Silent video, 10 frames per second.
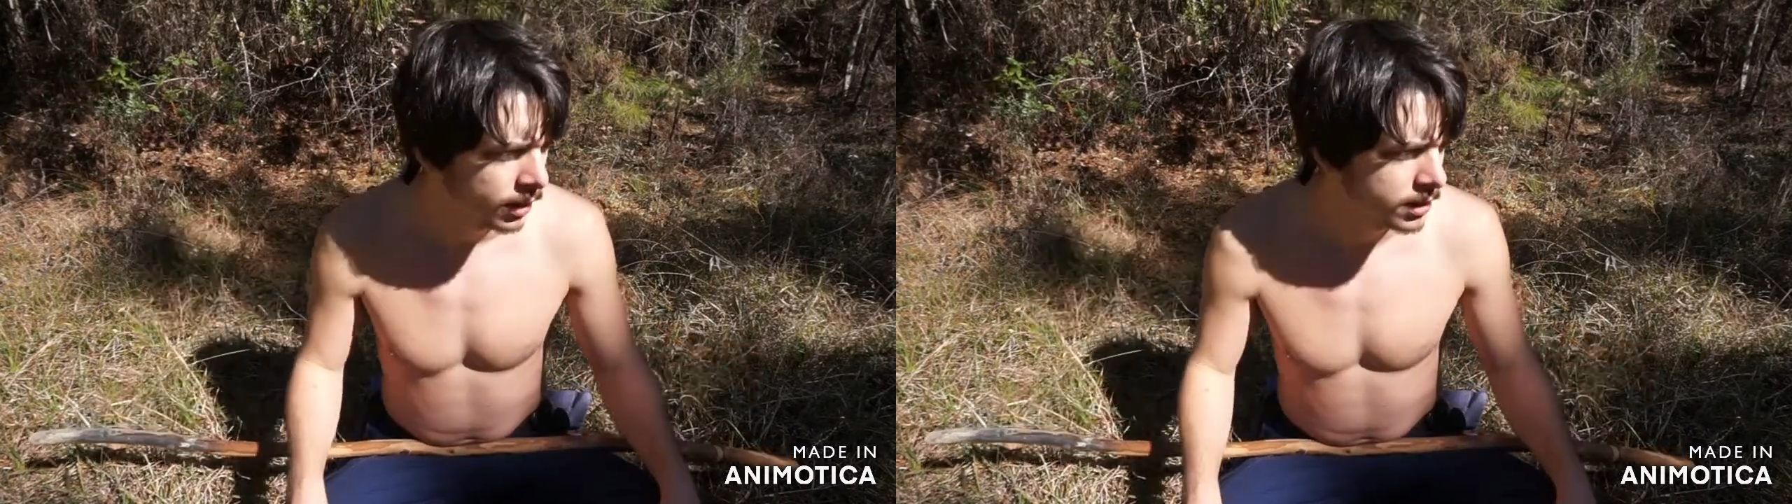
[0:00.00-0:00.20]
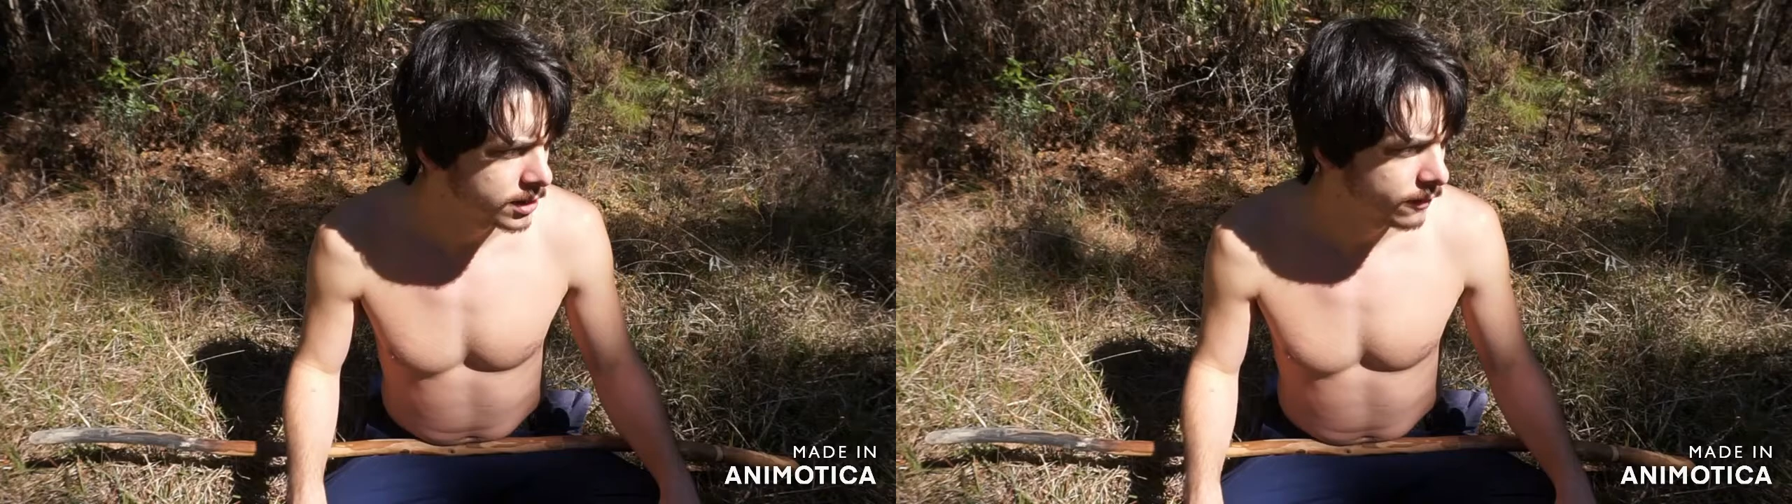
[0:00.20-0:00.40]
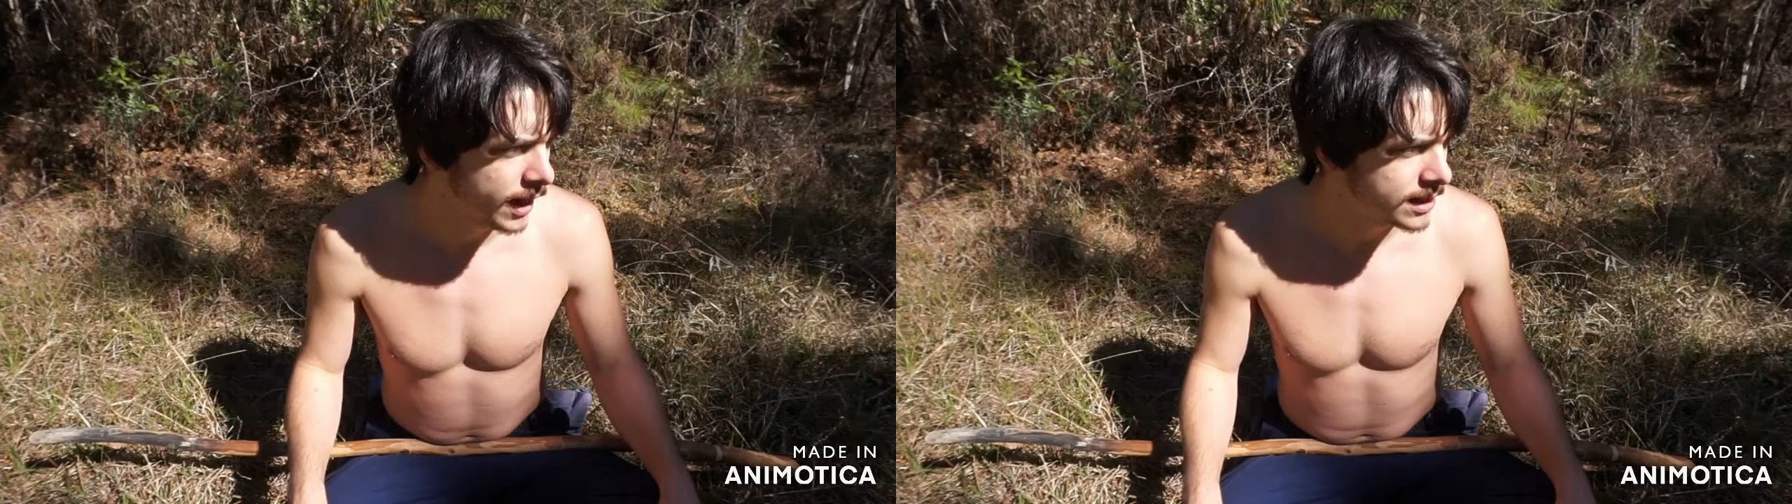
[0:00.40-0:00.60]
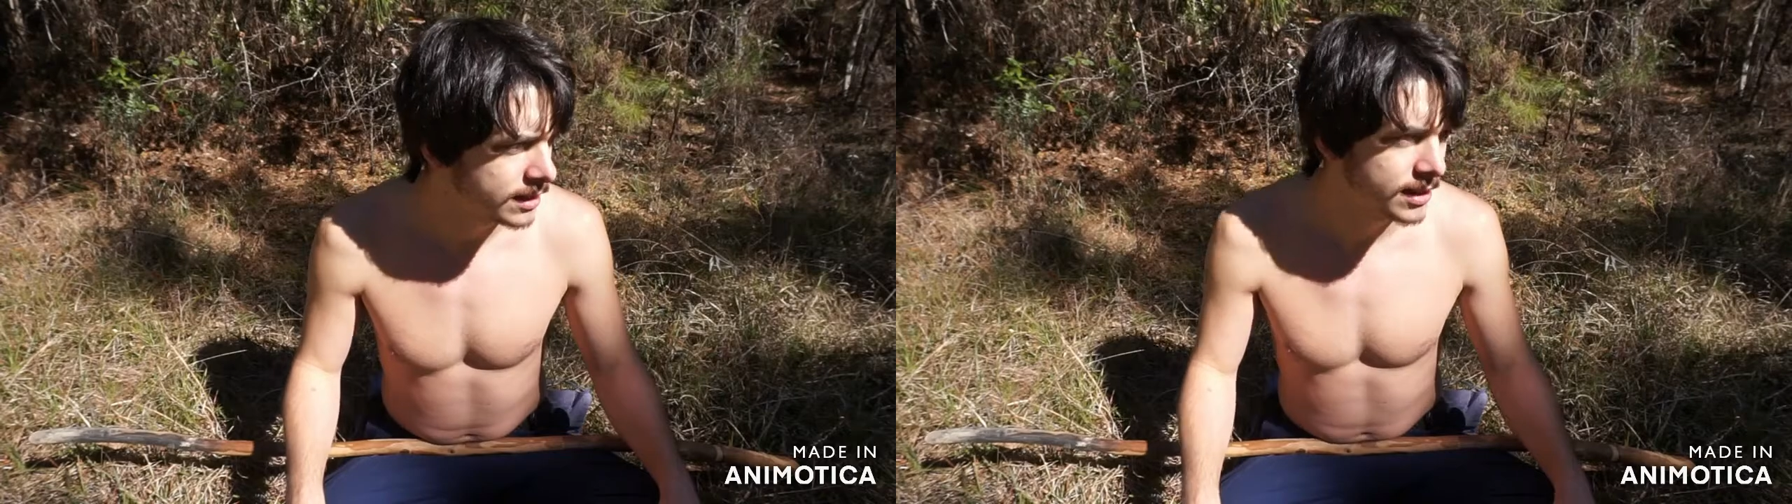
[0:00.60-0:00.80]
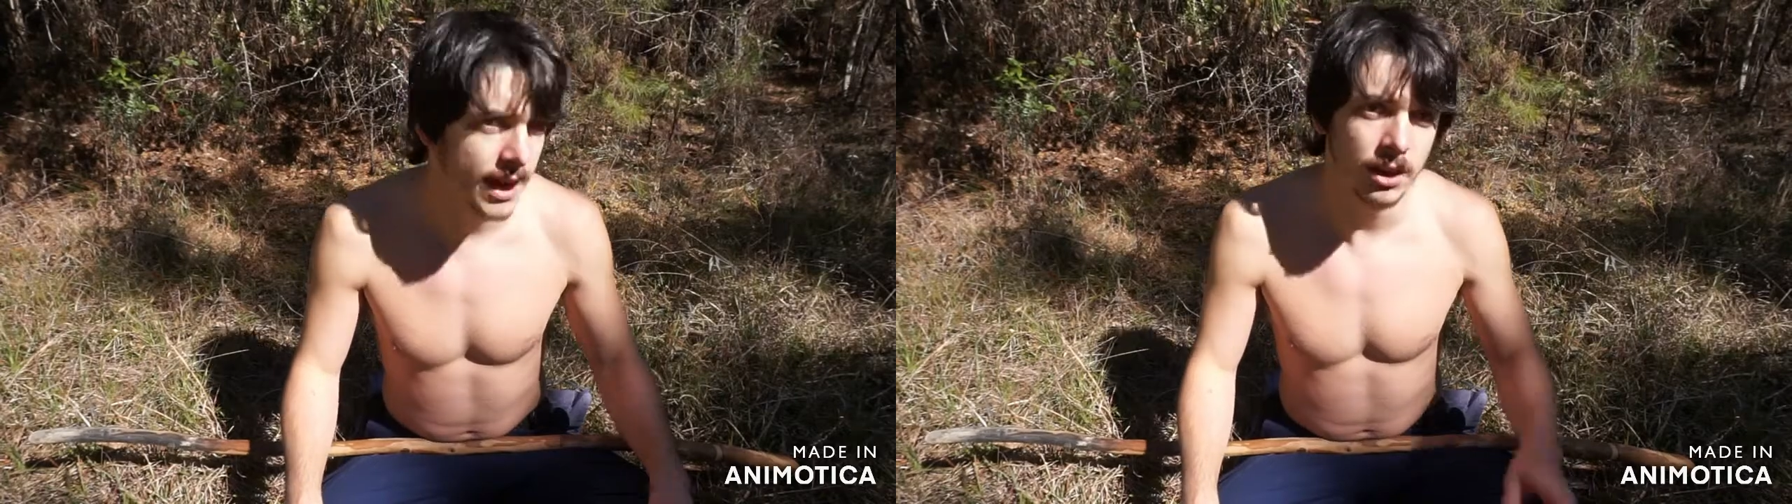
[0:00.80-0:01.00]
Suffice to
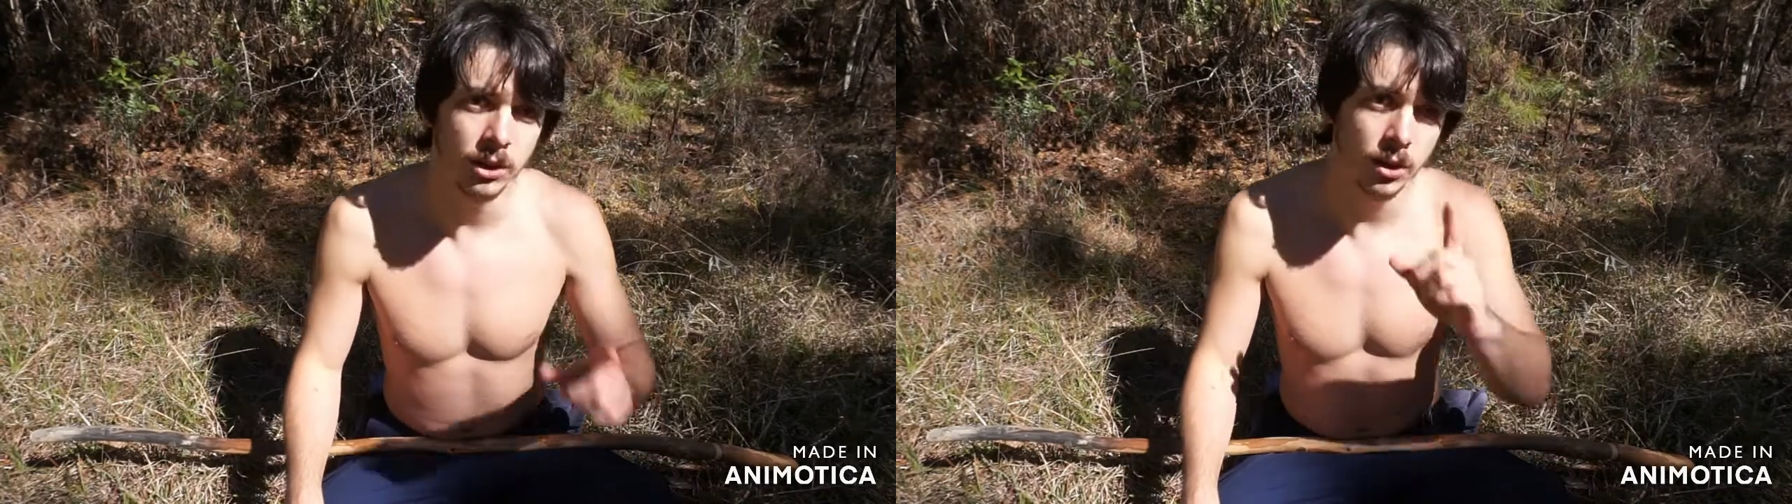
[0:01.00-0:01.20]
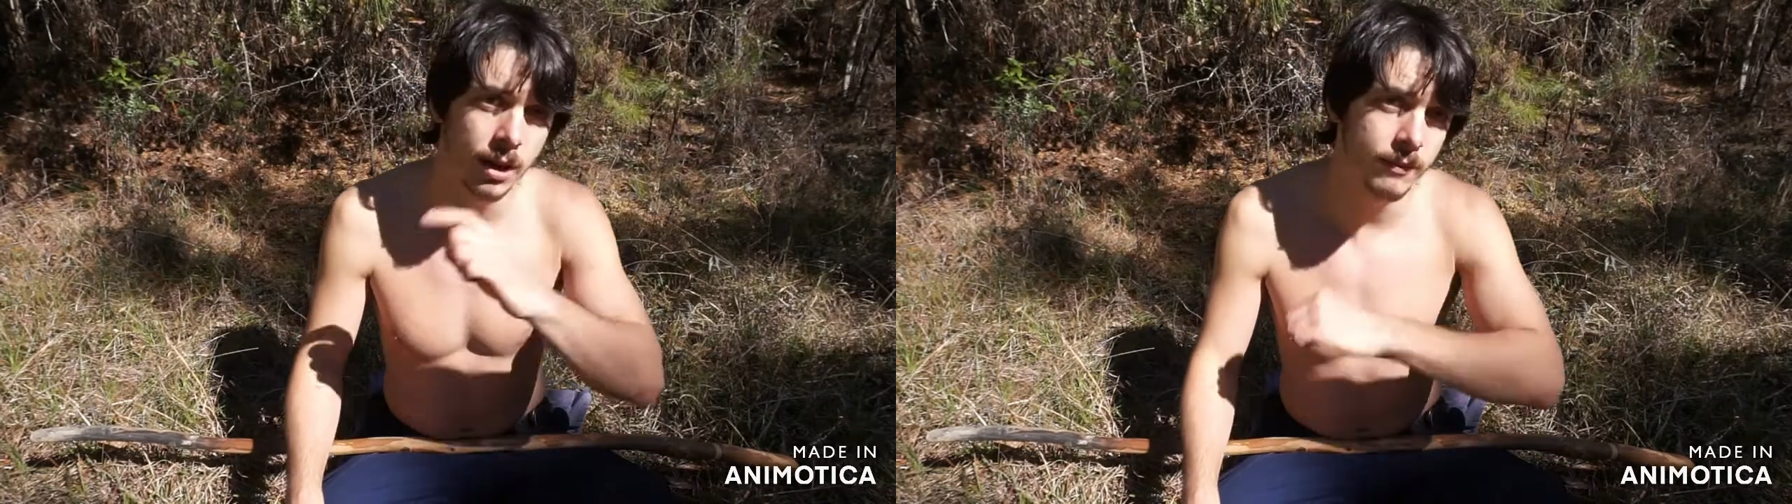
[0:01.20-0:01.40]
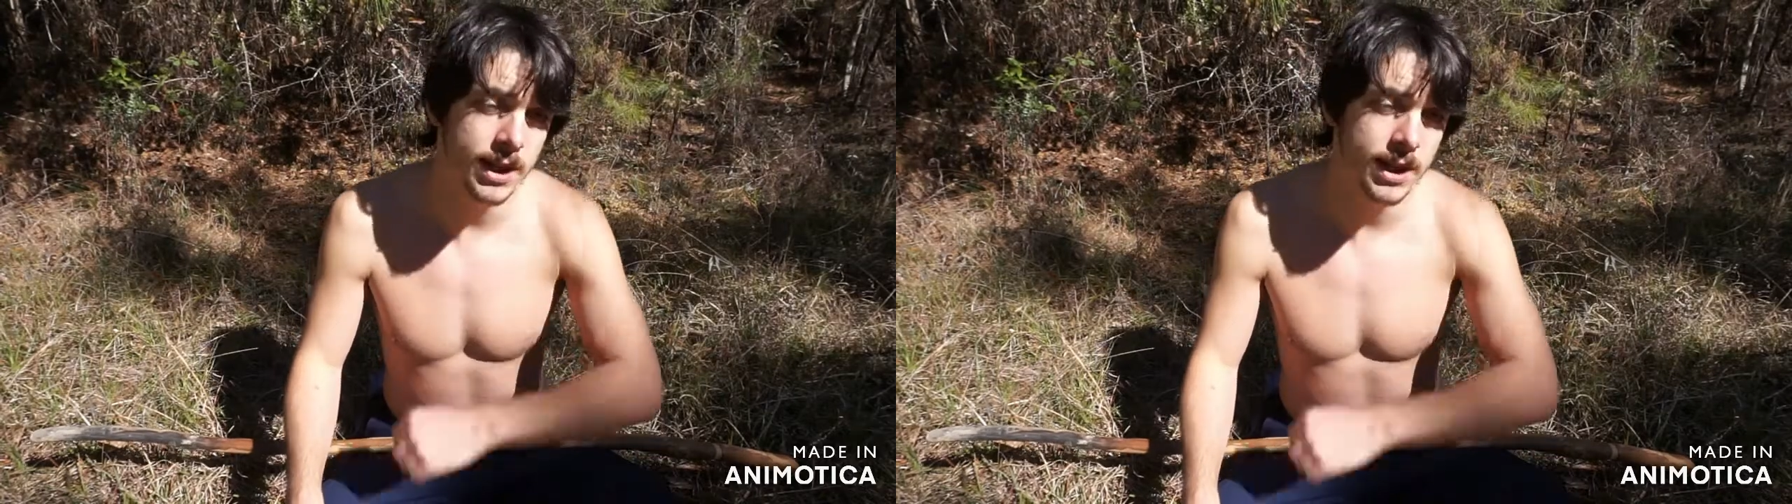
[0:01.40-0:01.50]
say, look up